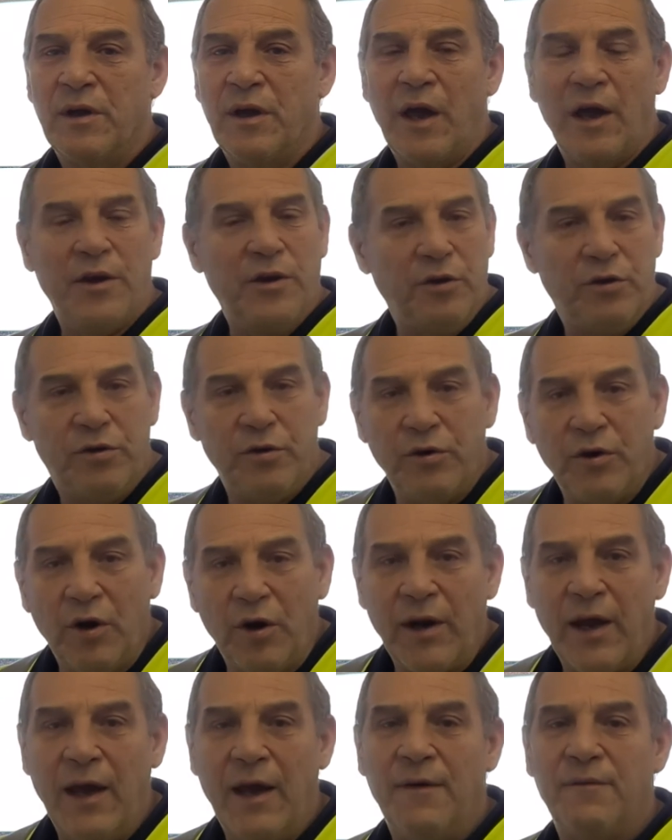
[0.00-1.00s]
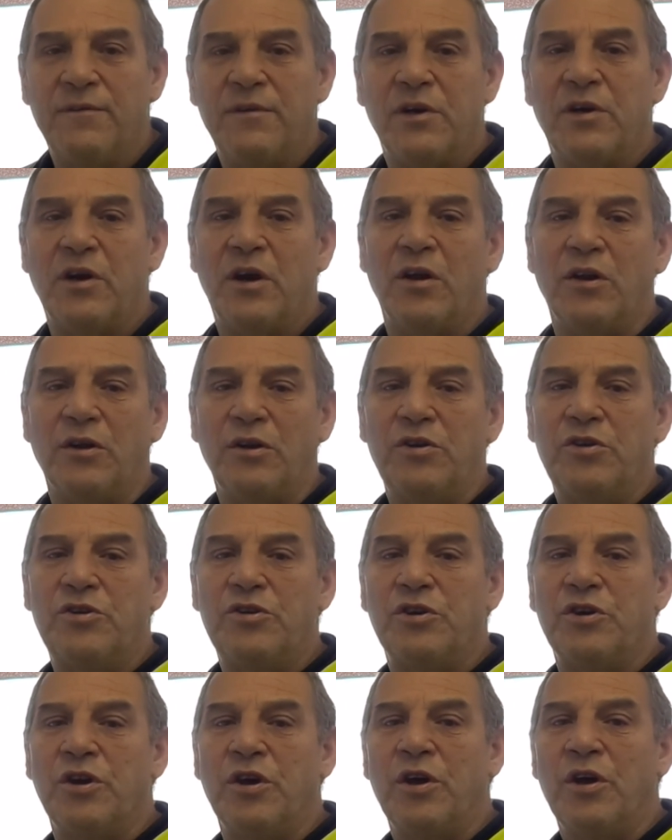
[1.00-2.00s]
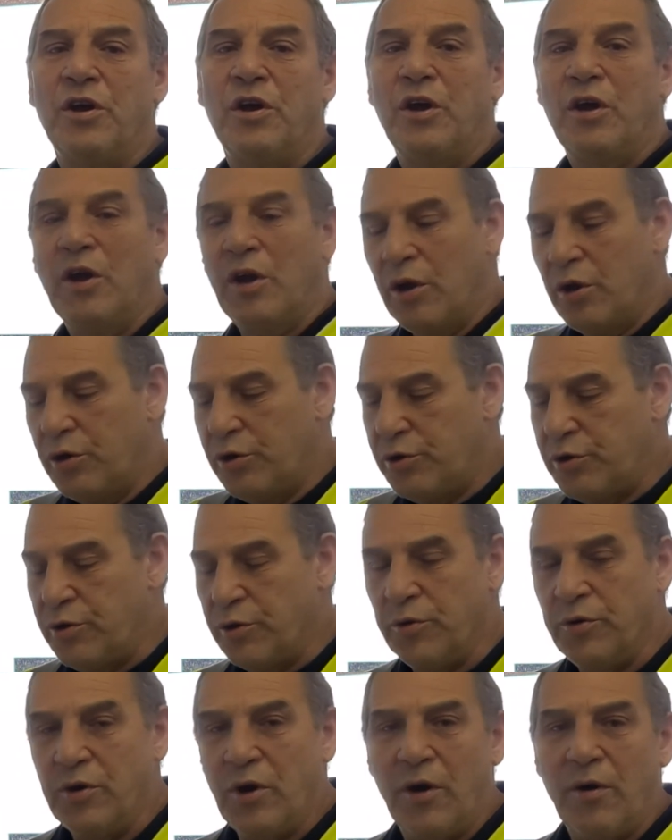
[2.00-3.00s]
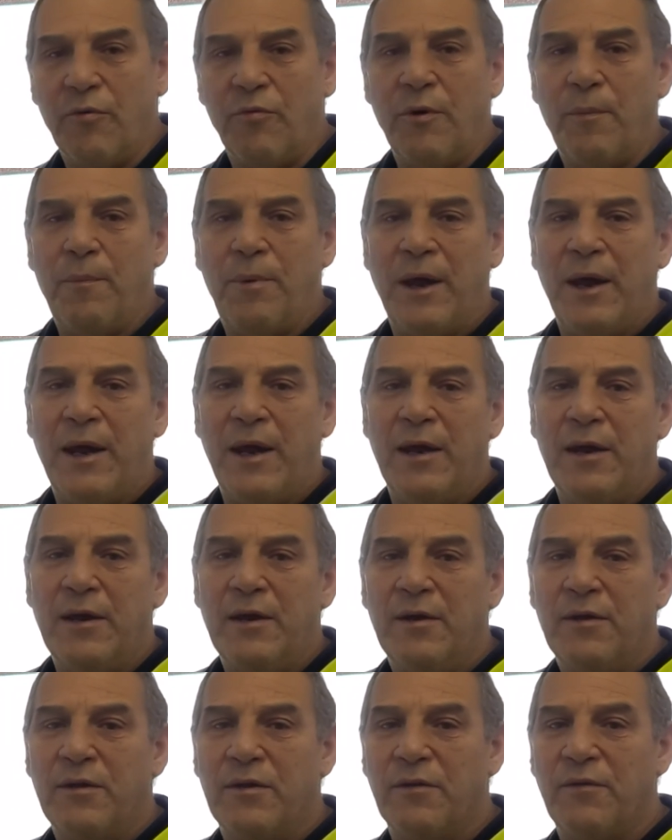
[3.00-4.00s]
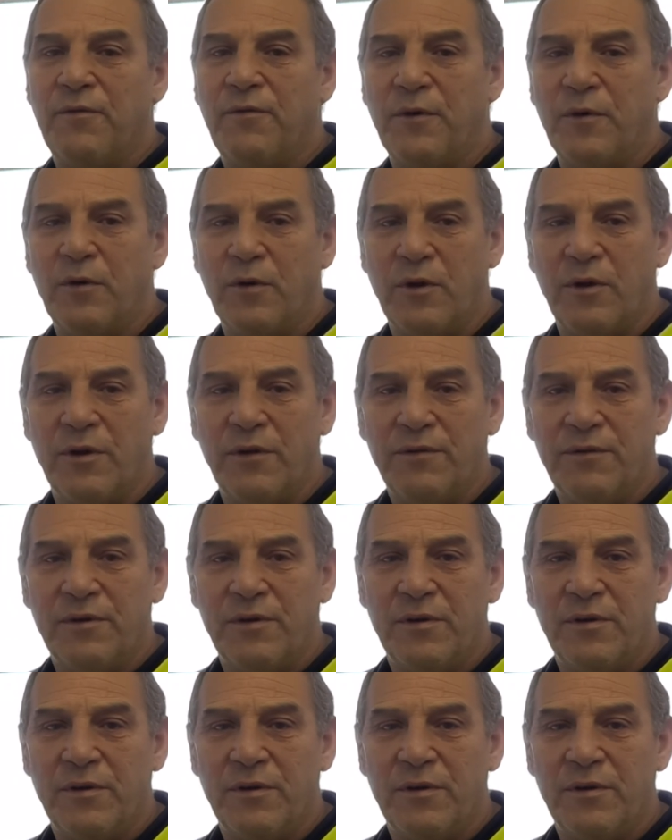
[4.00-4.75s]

and you do not have the knowledge, do not repair the forklift.